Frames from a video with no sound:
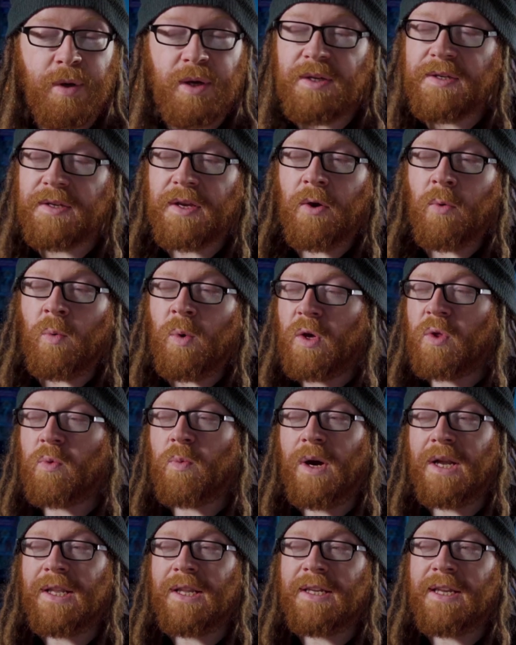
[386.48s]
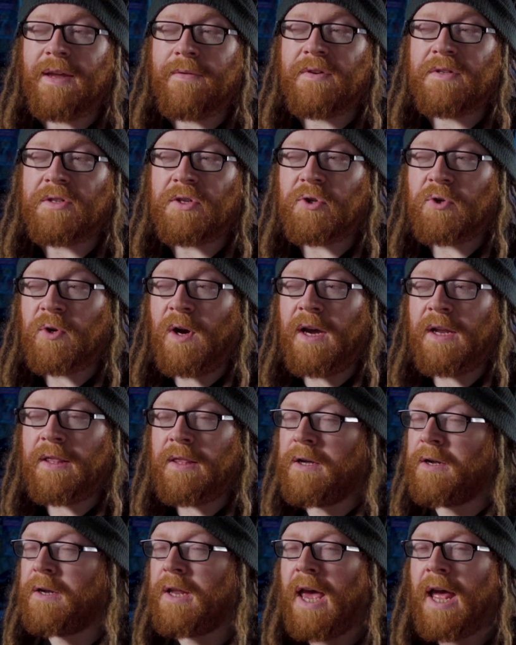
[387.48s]
But is it a worthwhile endeavor to try and
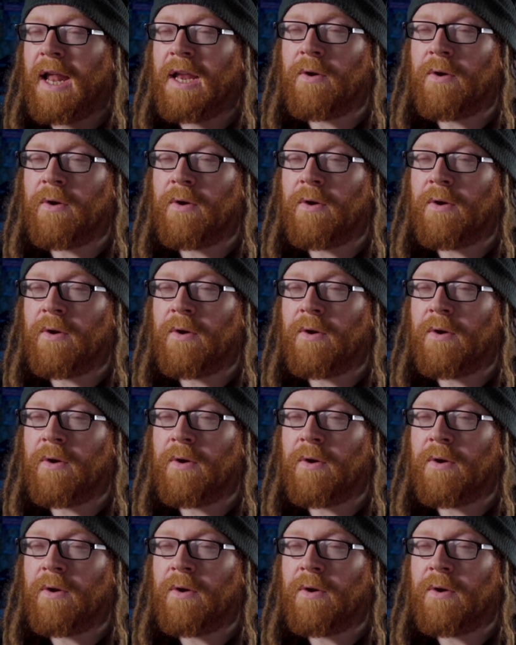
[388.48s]
learn it